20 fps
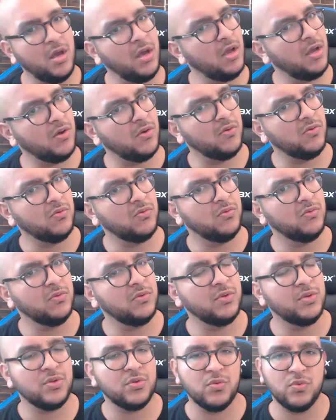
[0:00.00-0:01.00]
Oh,
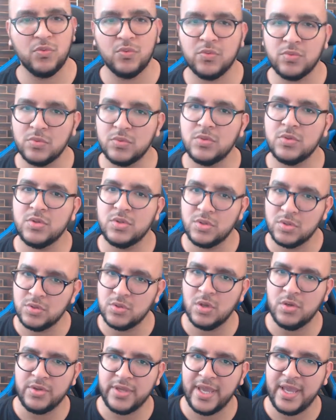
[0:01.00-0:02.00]

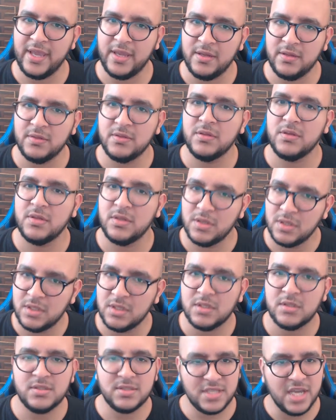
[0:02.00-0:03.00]
okay.
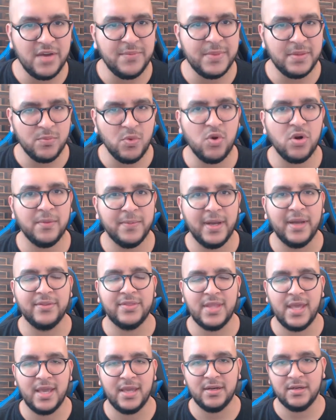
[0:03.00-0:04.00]
Tell me more
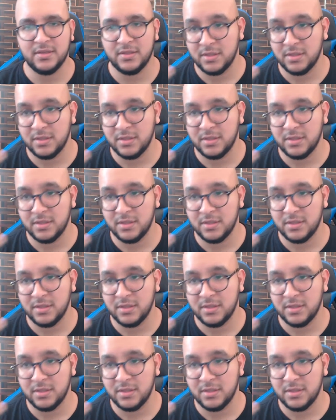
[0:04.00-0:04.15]
about that.